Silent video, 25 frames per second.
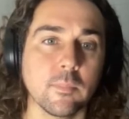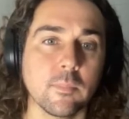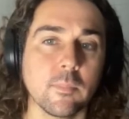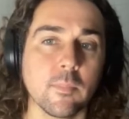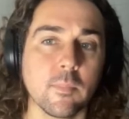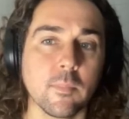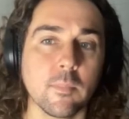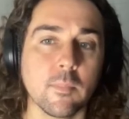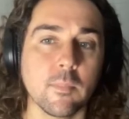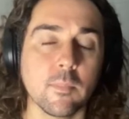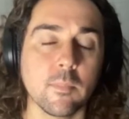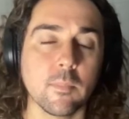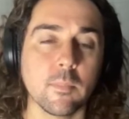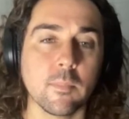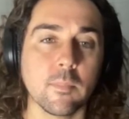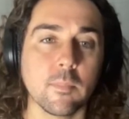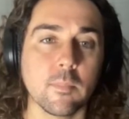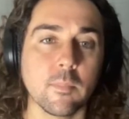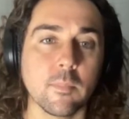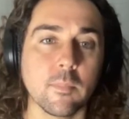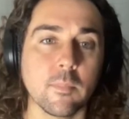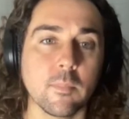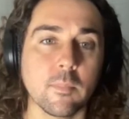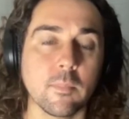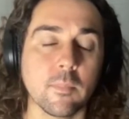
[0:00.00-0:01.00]

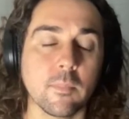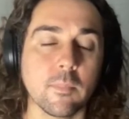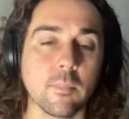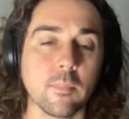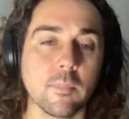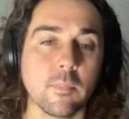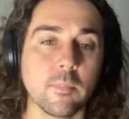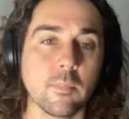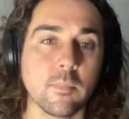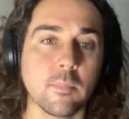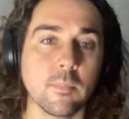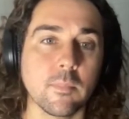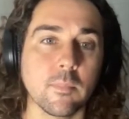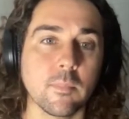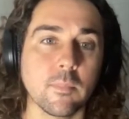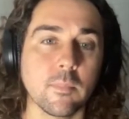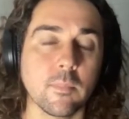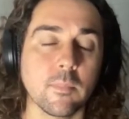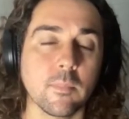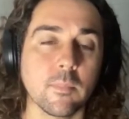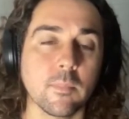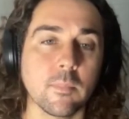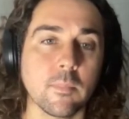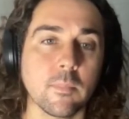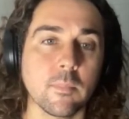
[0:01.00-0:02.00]

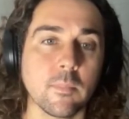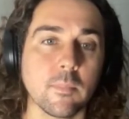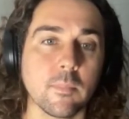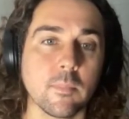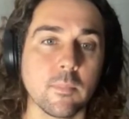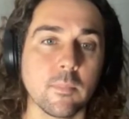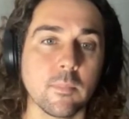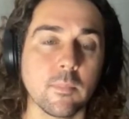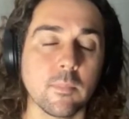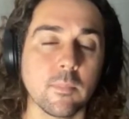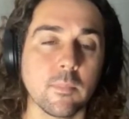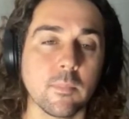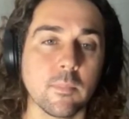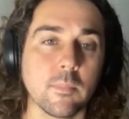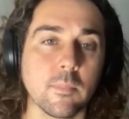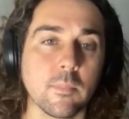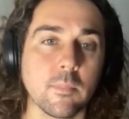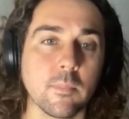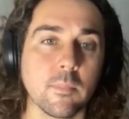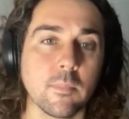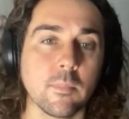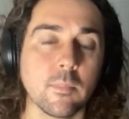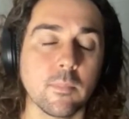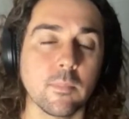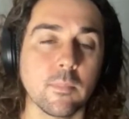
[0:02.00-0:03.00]

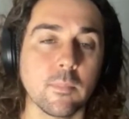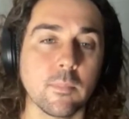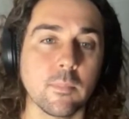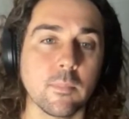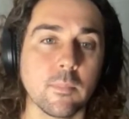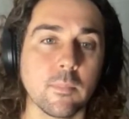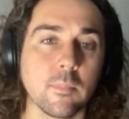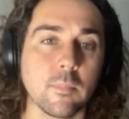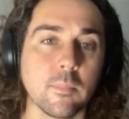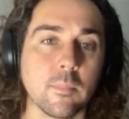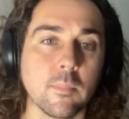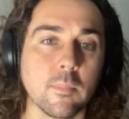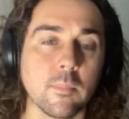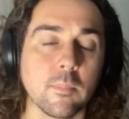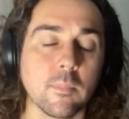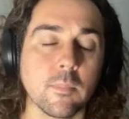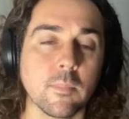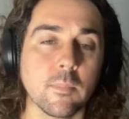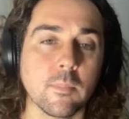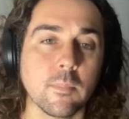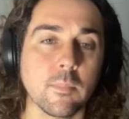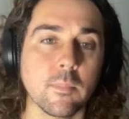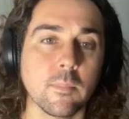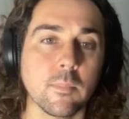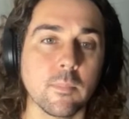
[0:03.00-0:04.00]

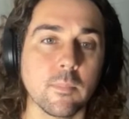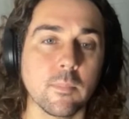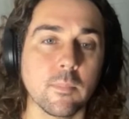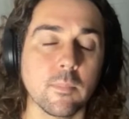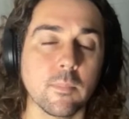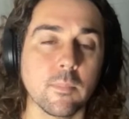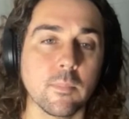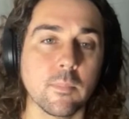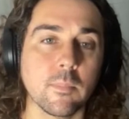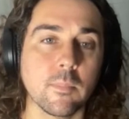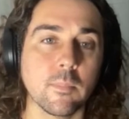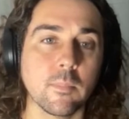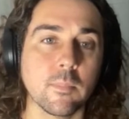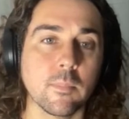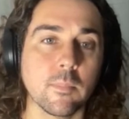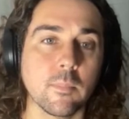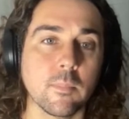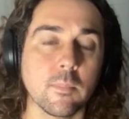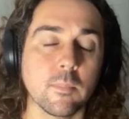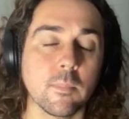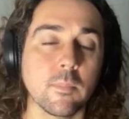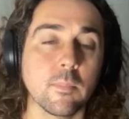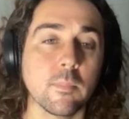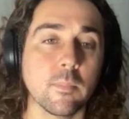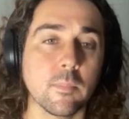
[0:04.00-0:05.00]

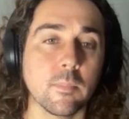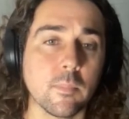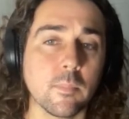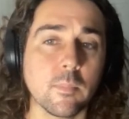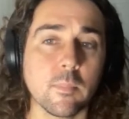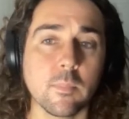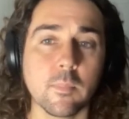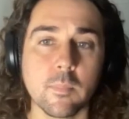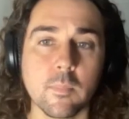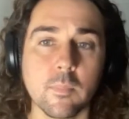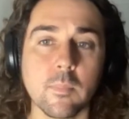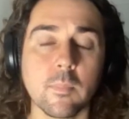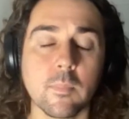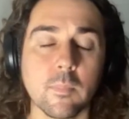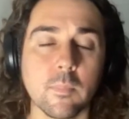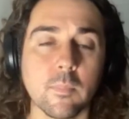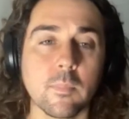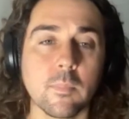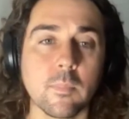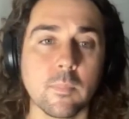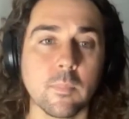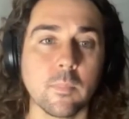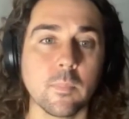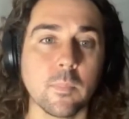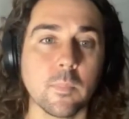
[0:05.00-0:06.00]

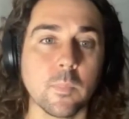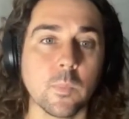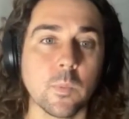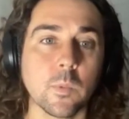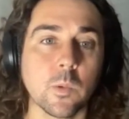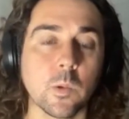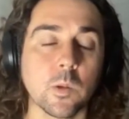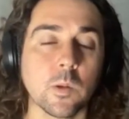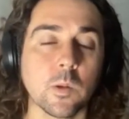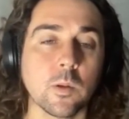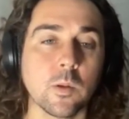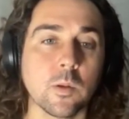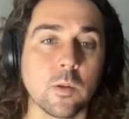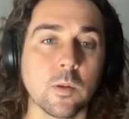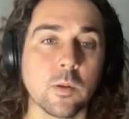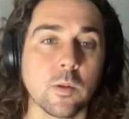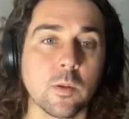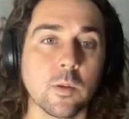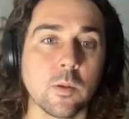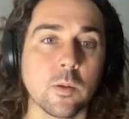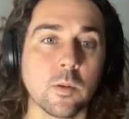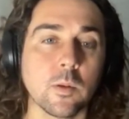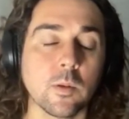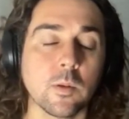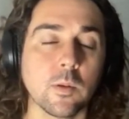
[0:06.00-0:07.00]

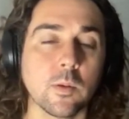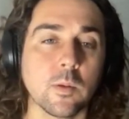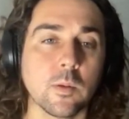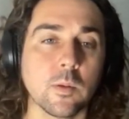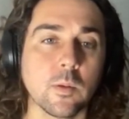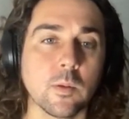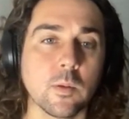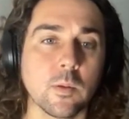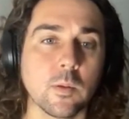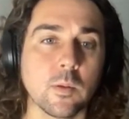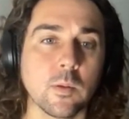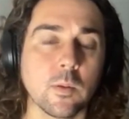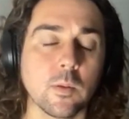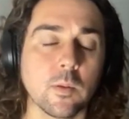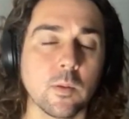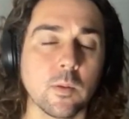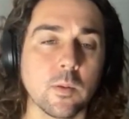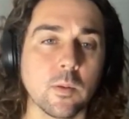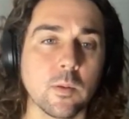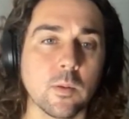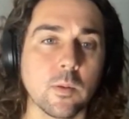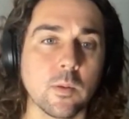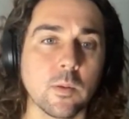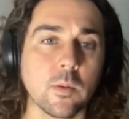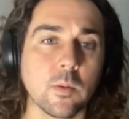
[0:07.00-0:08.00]
No words are spoken by the person on screen.